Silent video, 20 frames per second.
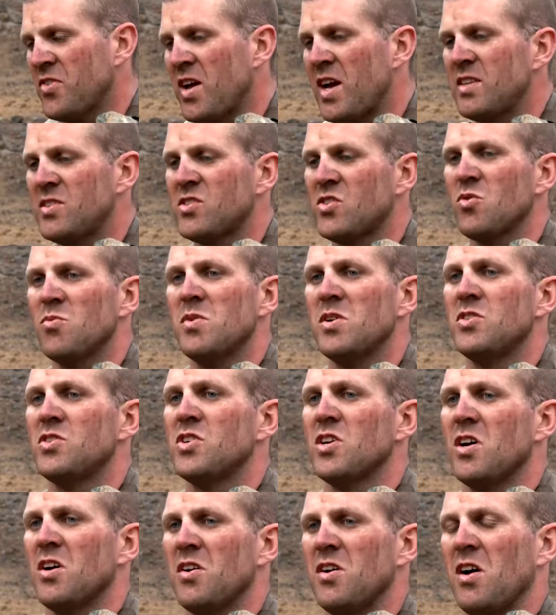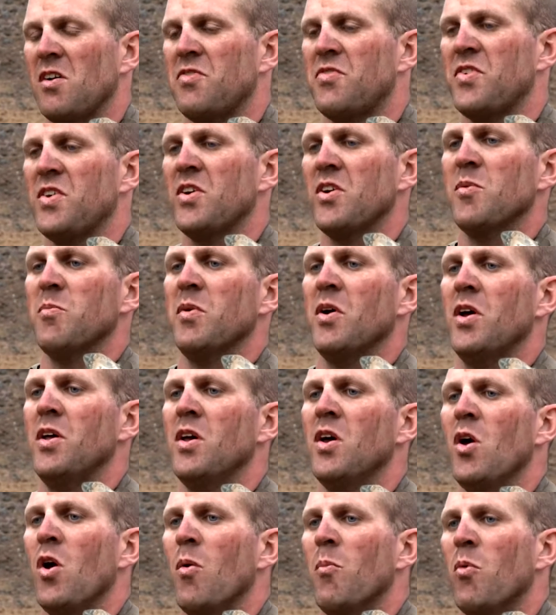not so much a, a fear, but
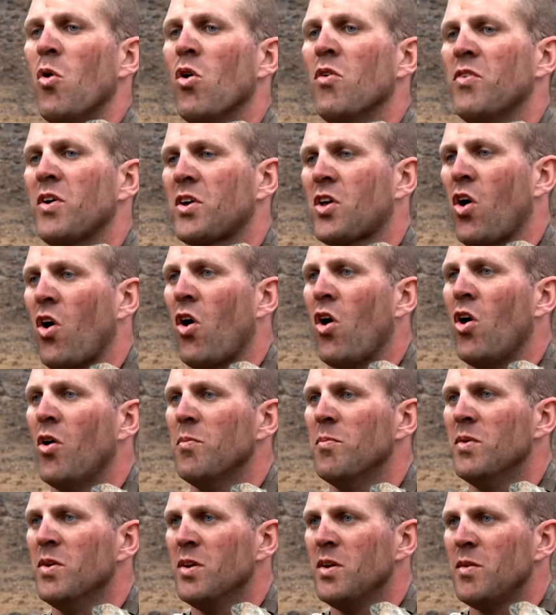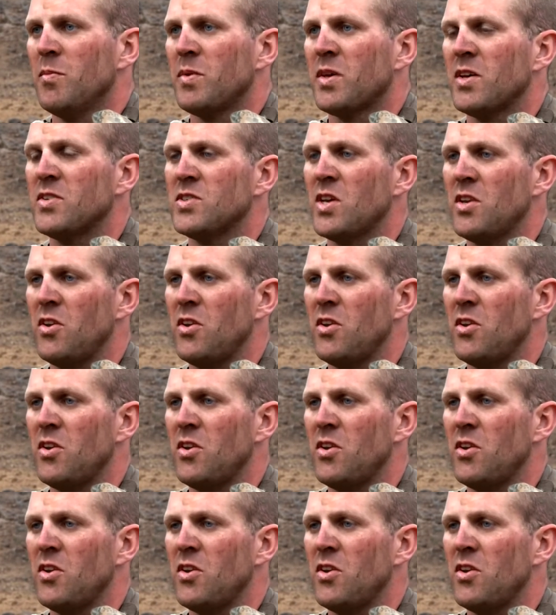more of a calm because they